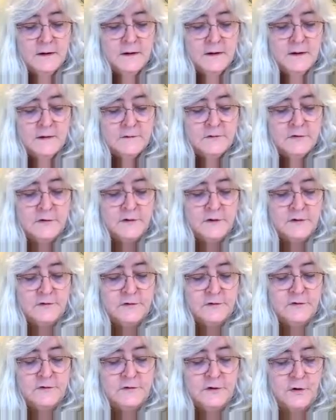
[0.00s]
So this
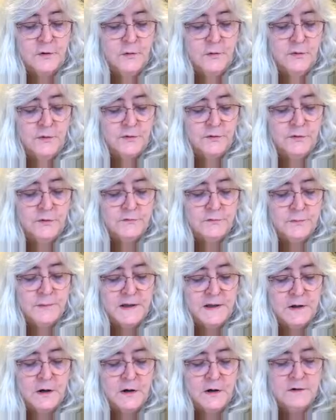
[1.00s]
is the corner of my
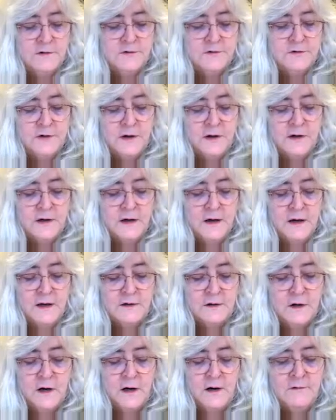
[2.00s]
cardstock cut
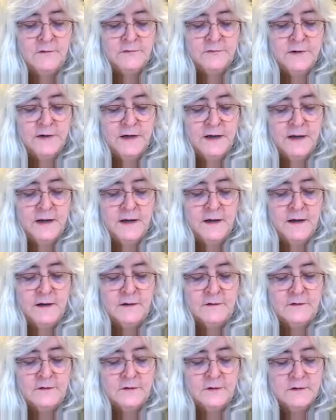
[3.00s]
off
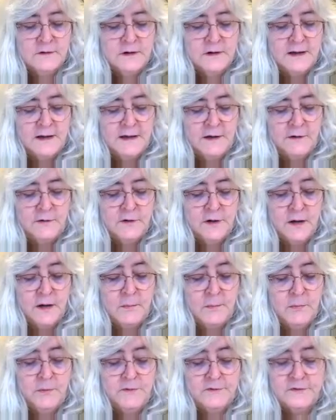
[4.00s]
and layered
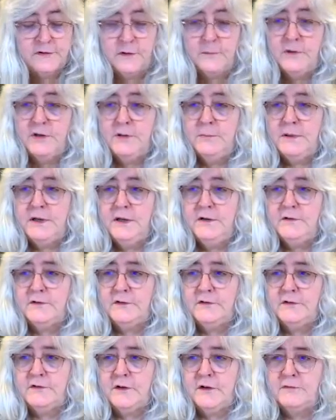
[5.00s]
up with some of the
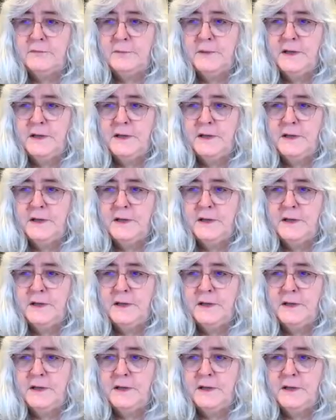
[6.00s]
pieces off my